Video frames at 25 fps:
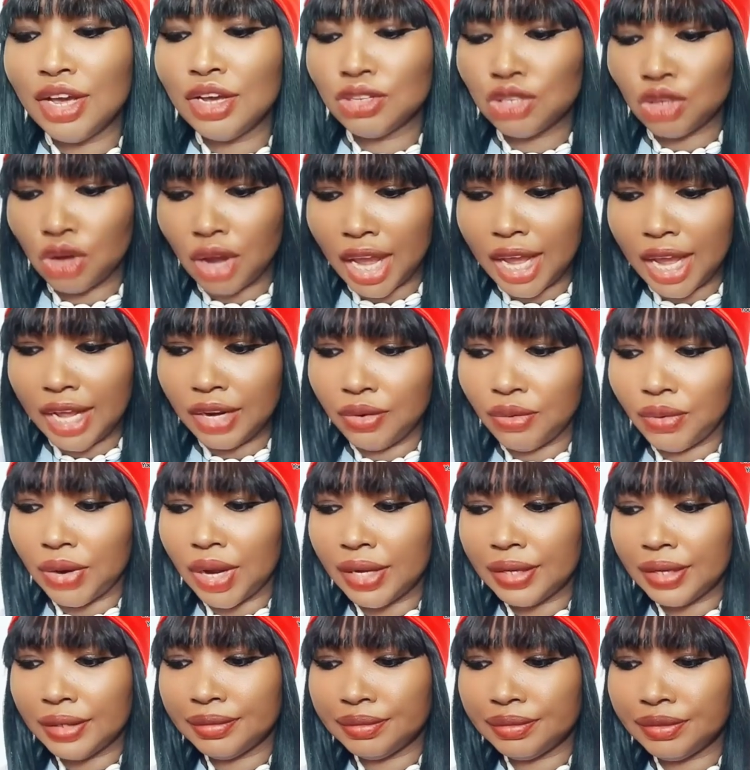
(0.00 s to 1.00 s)
So
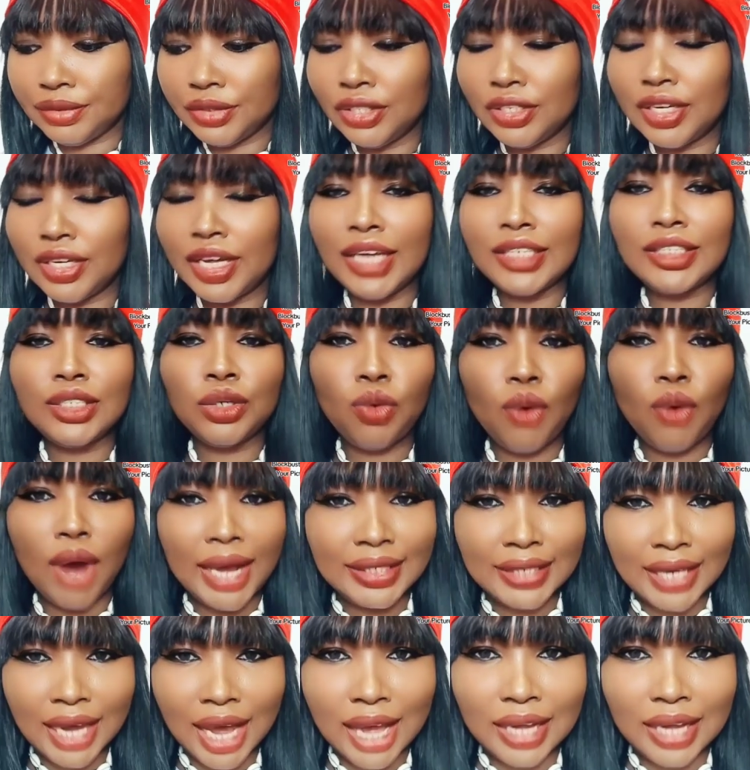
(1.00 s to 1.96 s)
anyway, you get white